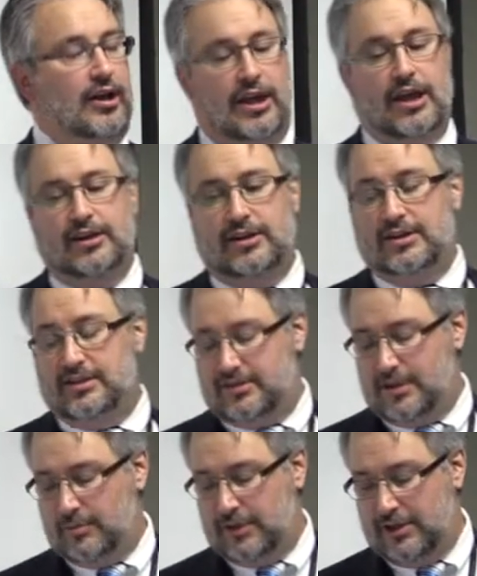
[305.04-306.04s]
And it is
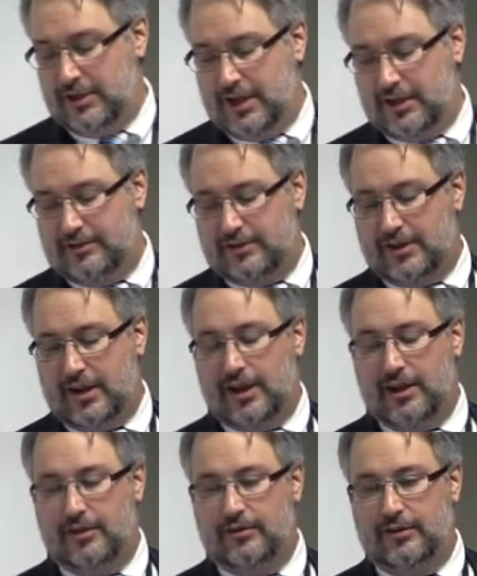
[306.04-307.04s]
something that
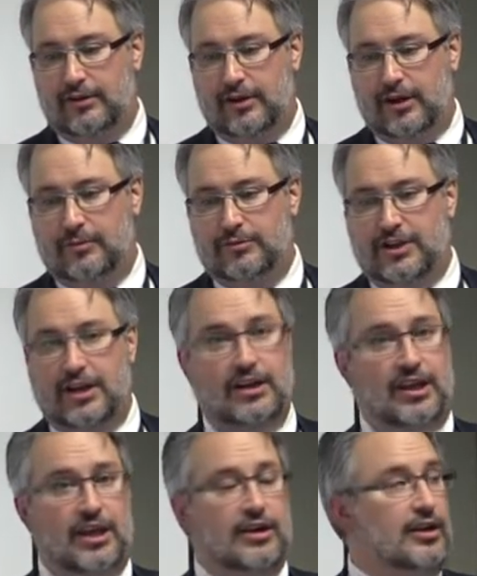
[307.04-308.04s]
I'm
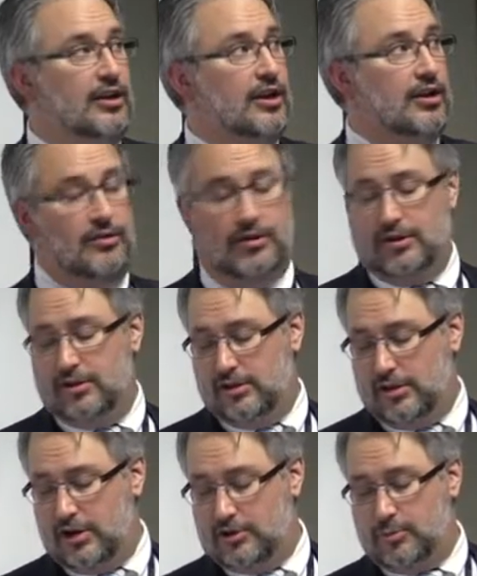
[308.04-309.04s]
dedicating a
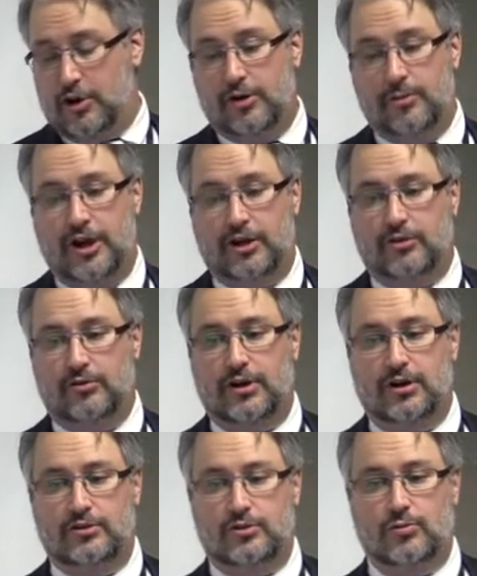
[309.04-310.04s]
large part of my
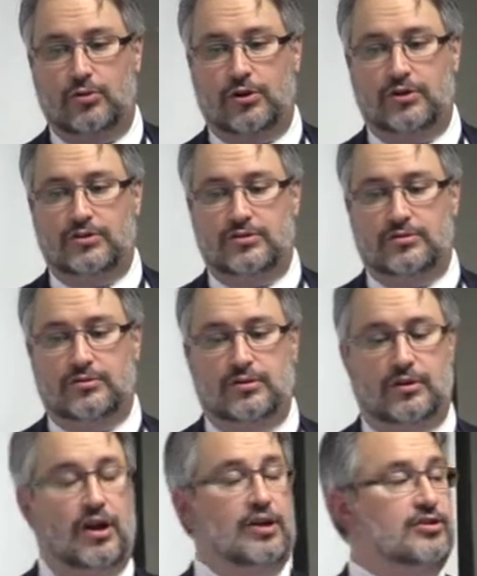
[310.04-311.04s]
career towards
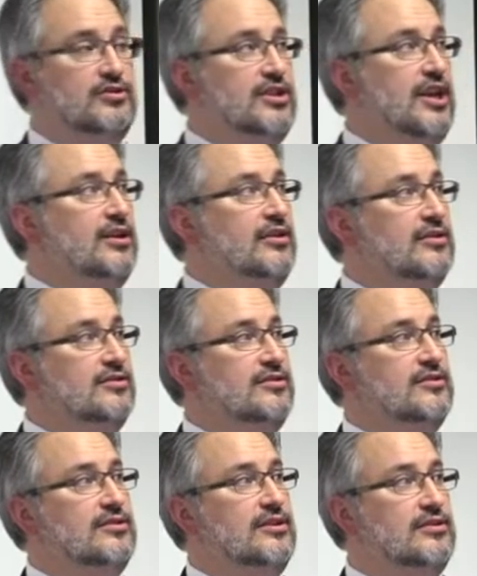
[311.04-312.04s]
understanding this
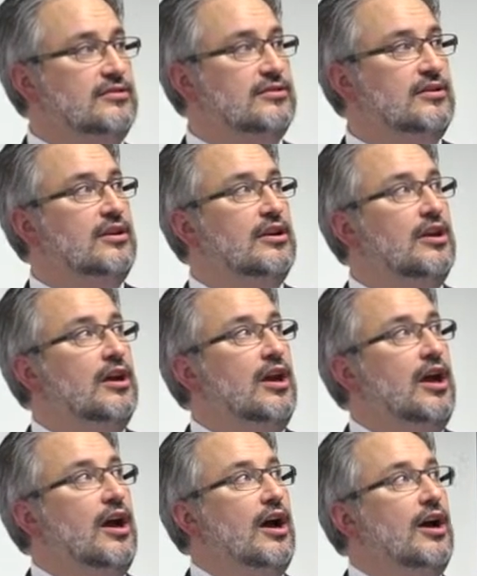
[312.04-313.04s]
disease.
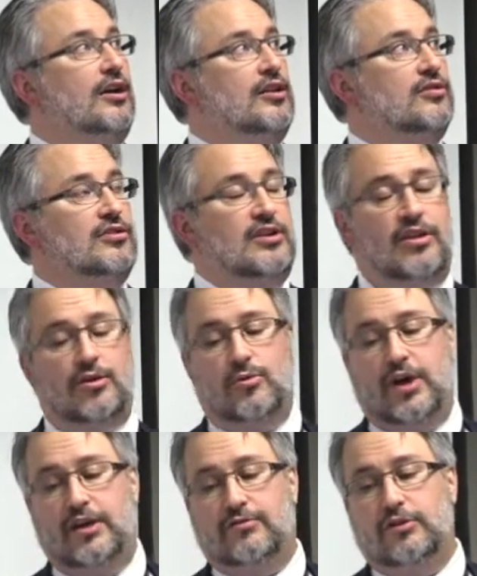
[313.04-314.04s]
Here's another
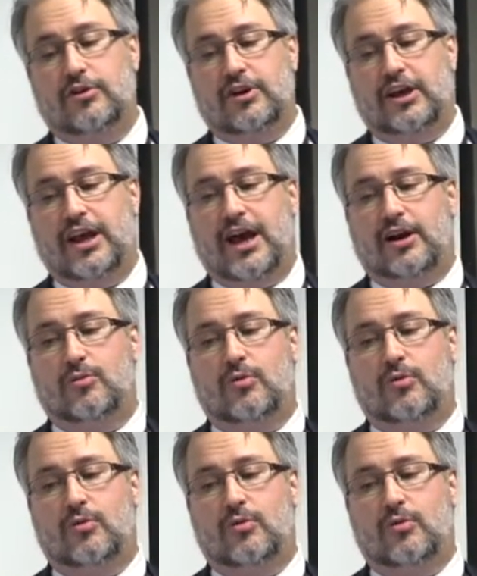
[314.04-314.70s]
way of looking at it.